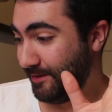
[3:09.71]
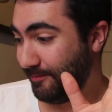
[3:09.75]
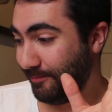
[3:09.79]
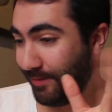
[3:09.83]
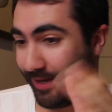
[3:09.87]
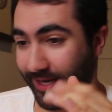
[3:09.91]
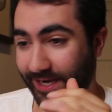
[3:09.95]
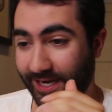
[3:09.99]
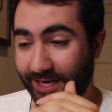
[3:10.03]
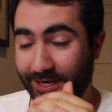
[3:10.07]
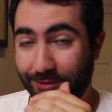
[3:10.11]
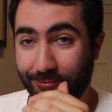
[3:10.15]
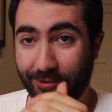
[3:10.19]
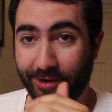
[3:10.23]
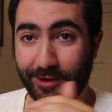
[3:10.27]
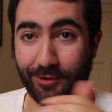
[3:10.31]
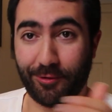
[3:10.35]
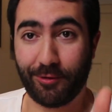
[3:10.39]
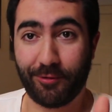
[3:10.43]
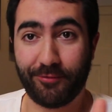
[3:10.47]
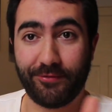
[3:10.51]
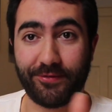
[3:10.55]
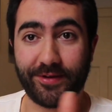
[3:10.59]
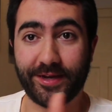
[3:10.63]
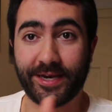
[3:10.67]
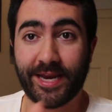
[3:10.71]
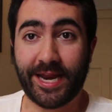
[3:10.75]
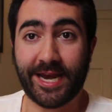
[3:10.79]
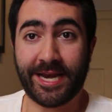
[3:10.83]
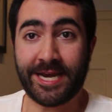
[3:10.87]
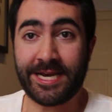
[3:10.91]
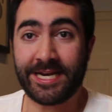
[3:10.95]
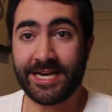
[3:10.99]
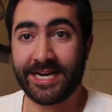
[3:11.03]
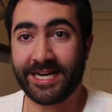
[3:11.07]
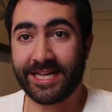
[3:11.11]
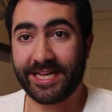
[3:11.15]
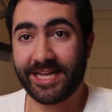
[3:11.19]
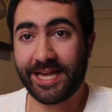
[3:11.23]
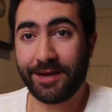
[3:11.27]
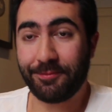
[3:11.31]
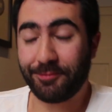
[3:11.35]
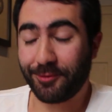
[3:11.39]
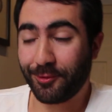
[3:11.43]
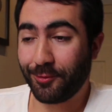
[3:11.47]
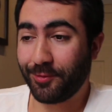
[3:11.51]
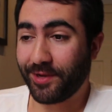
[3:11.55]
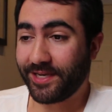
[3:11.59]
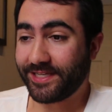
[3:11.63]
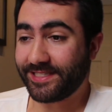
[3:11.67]
But anyway, I'll find out in a
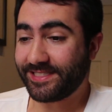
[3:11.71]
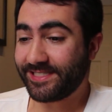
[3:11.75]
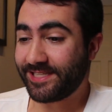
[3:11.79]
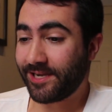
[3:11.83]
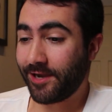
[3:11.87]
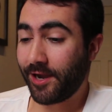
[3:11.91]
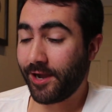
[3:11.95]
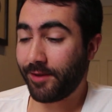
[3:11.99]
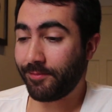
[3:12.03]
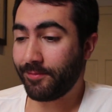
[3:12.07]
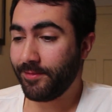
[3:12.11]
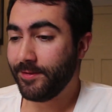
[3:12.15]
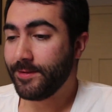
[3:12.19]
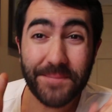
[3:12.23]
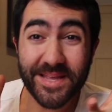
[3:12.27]
couple of weeks' time.